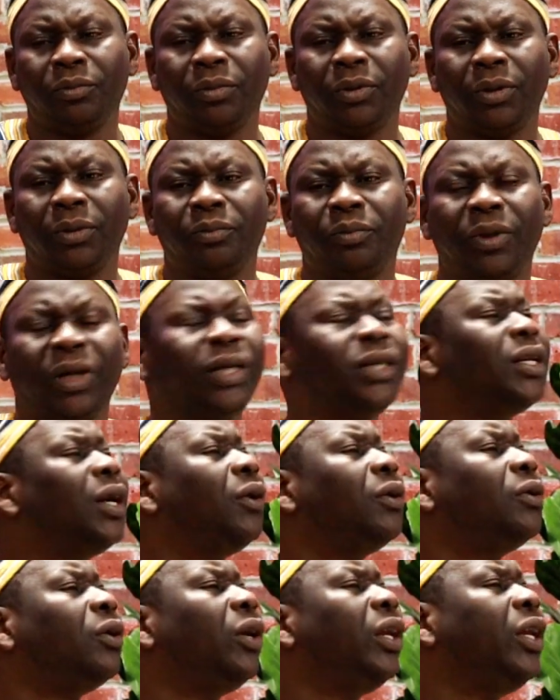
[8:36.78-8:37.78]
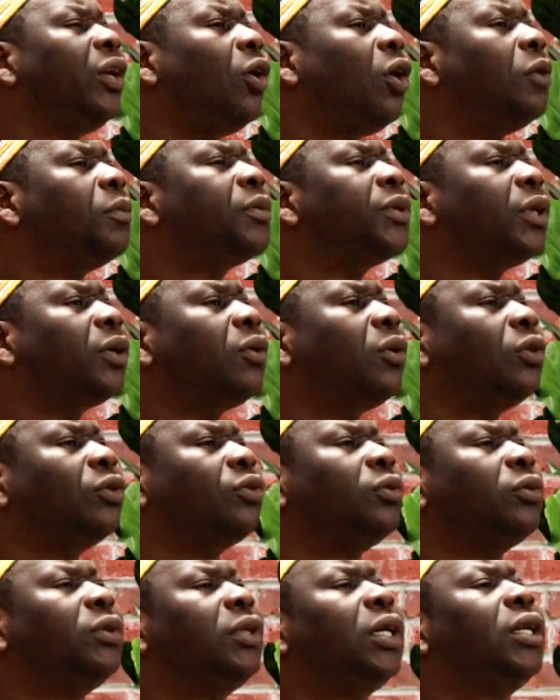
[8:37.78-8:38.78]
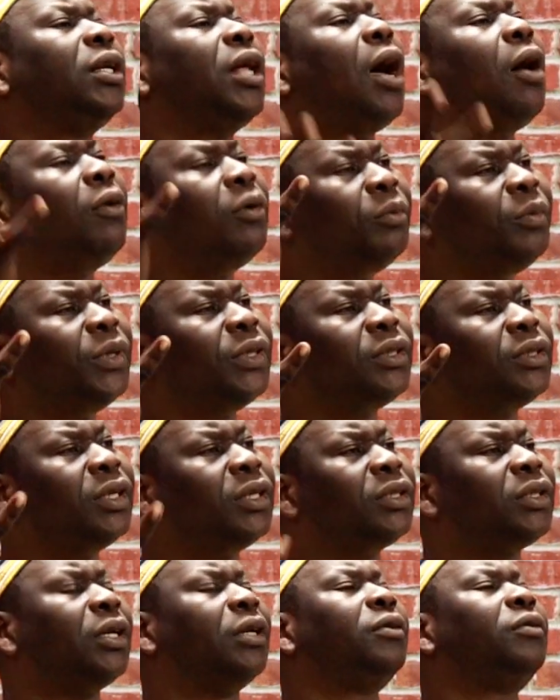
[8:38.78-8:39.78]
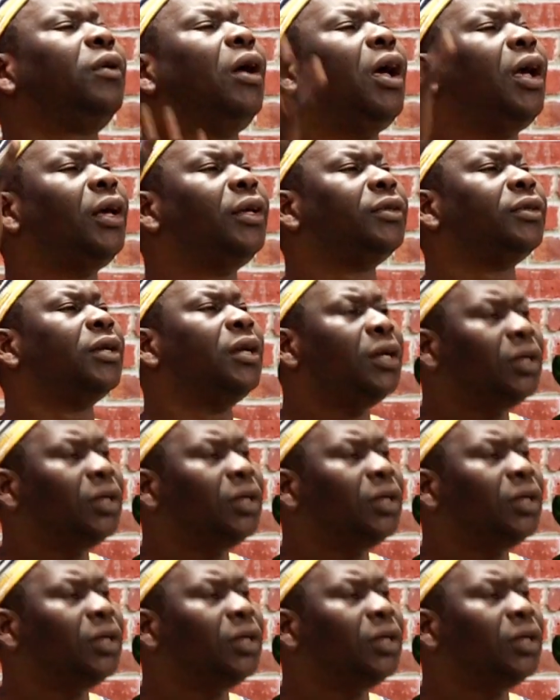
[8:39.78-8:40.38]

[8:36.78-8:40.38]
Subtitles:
break down any obstacle, so that our business can rise.